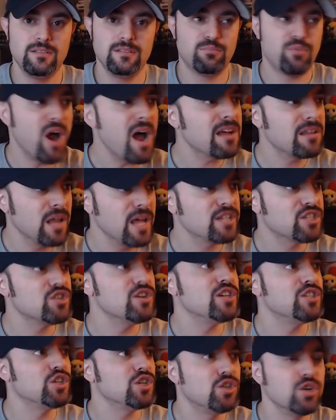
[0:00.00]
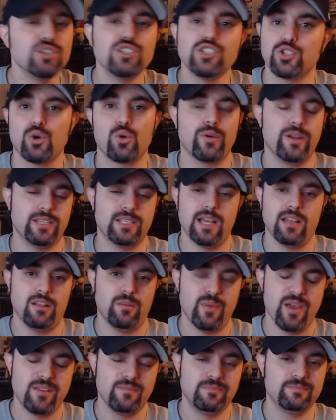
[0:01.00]
Brock Lesnar is a good storyteller,
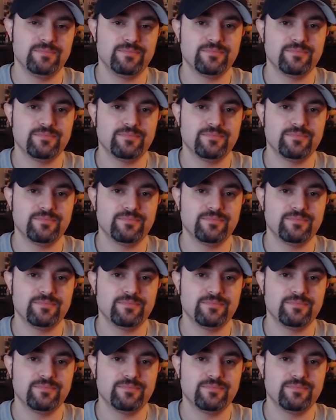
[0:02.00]
man.